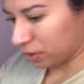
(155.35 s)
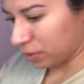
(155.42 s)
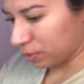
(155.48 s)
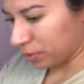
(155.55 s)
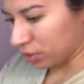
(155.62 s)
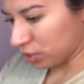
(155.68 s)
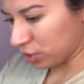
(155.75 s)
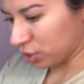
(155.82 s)
I'm
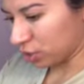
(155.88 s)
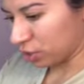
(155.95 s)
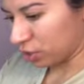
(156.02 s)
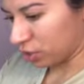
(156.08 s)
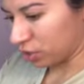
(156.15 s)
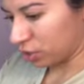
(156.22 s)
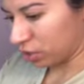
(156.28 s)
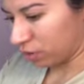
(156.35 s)
not
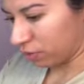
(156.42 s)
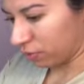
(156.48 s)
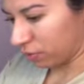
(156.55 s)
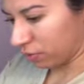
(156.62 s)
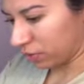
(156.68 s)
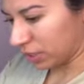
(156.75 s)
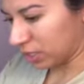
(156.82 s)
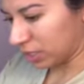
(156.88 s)
sure if
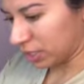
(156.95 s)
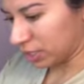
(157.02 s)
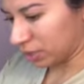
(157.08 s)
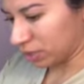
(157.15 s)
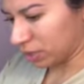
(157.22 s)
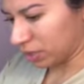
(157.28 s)
these stickers,